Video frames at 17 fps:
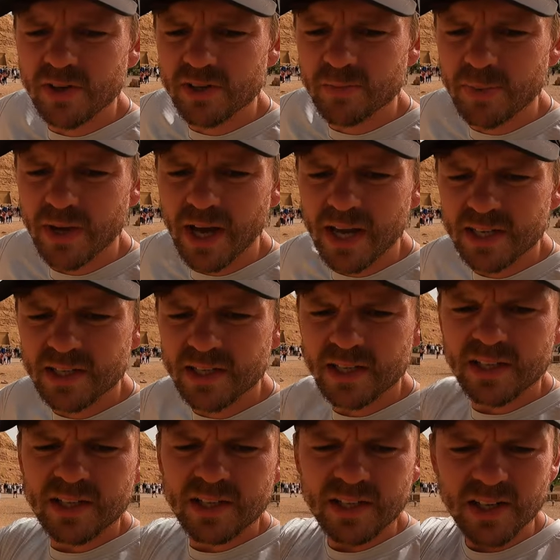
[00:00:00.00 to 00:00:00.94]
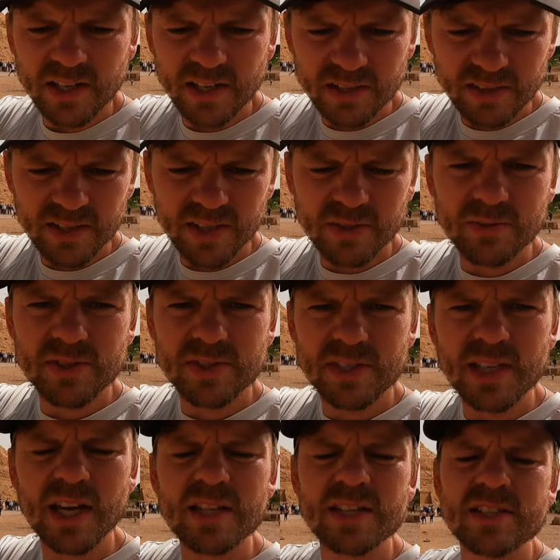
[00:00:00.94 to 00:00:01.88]
further back, and I think it
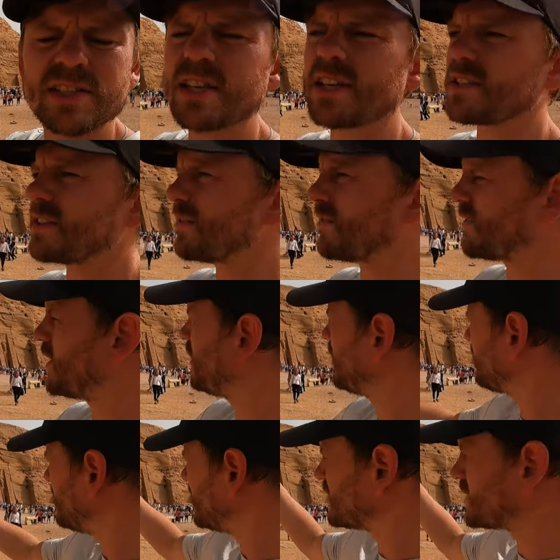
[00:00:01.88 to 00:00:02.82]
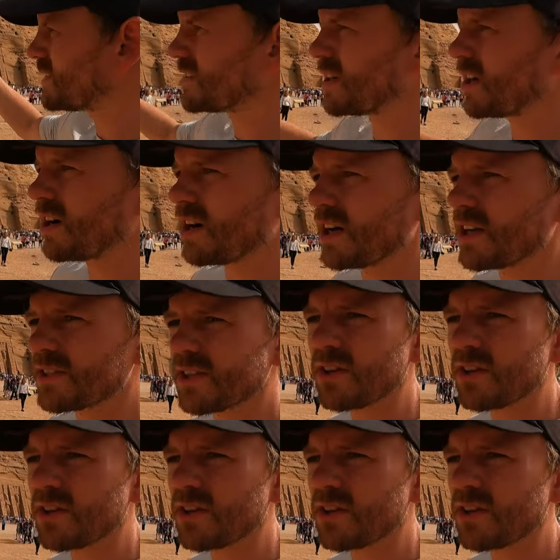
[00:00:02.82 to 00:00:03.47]
was, yeah, and sixty-five meters high.